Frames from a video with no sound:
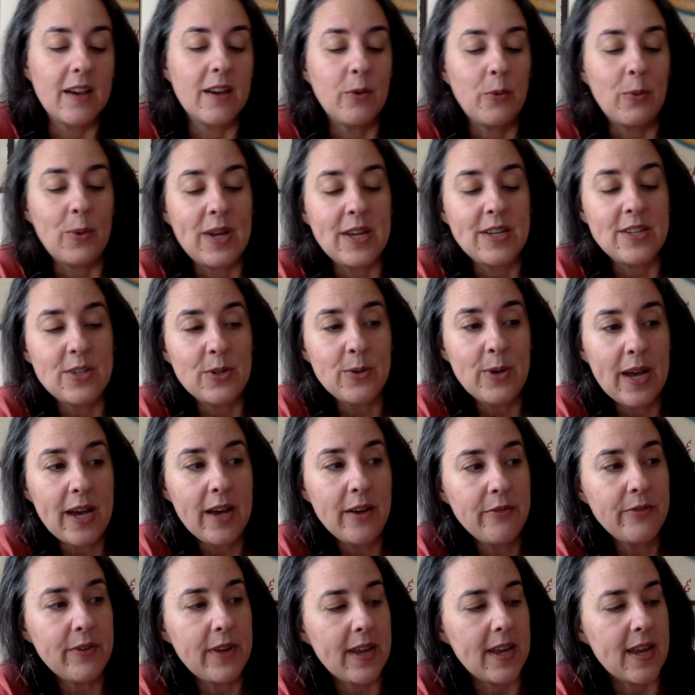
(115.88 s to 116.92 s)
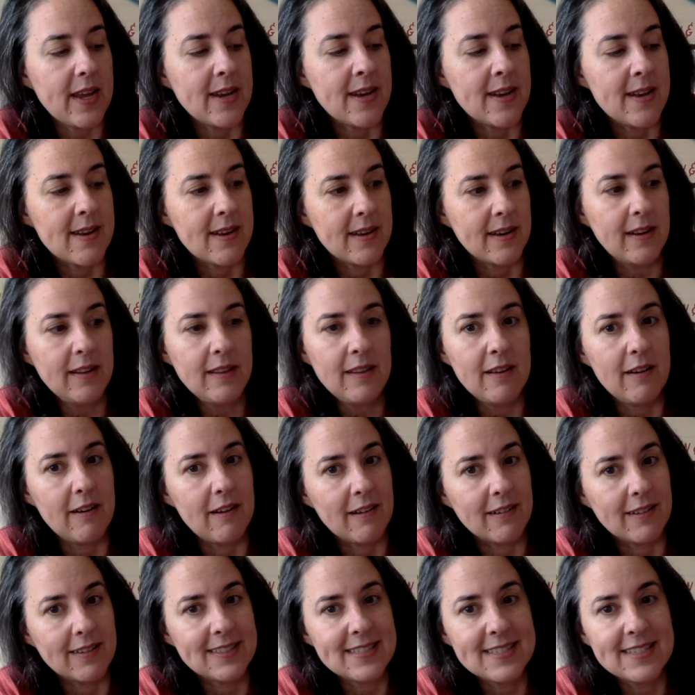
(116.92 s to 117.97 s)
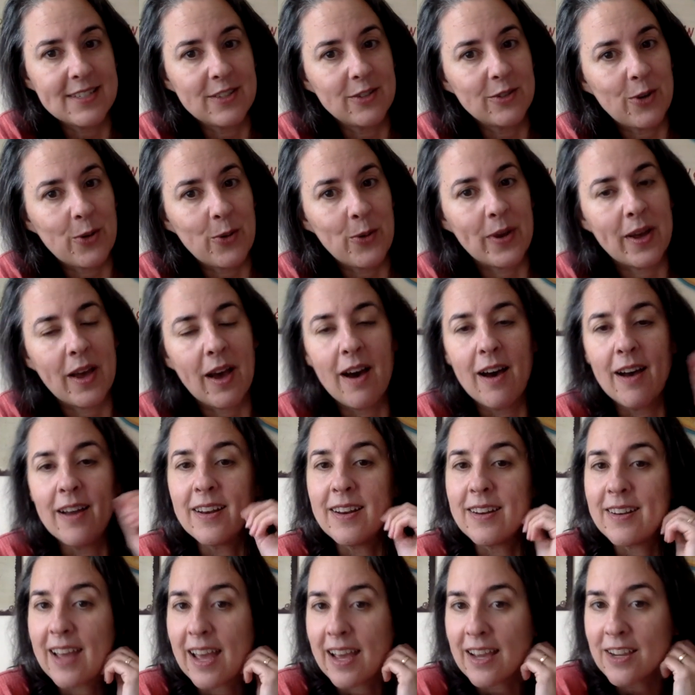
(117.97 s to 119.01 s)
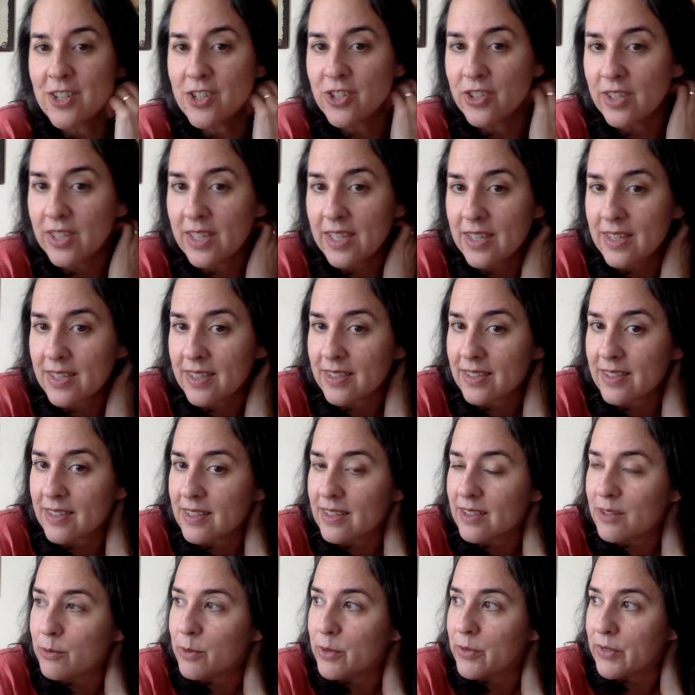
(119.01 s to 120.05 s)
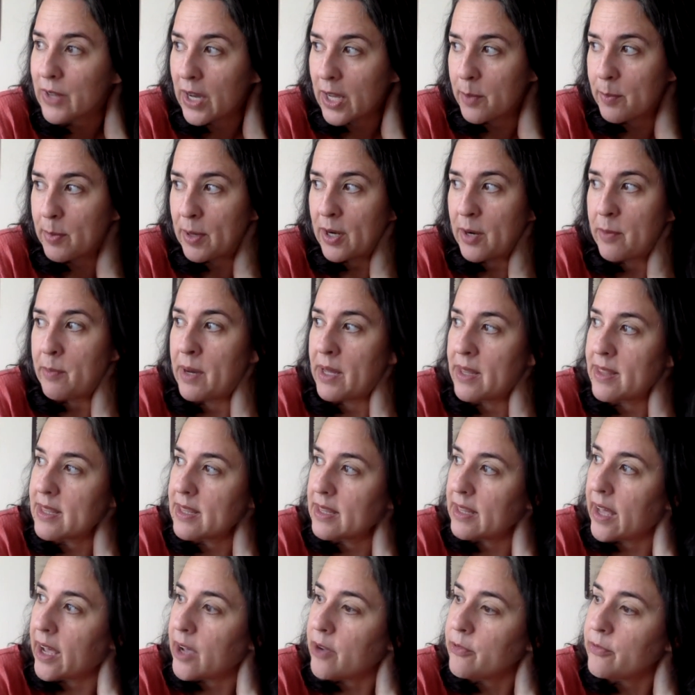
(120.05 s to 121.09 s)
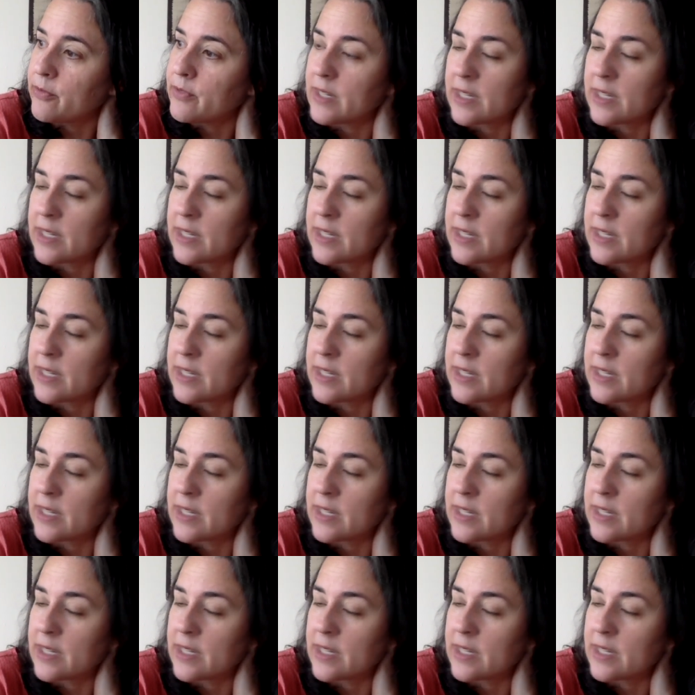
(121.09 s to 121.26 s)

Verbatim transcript: We do have a knit along still going on, and actually, We've got about a month left.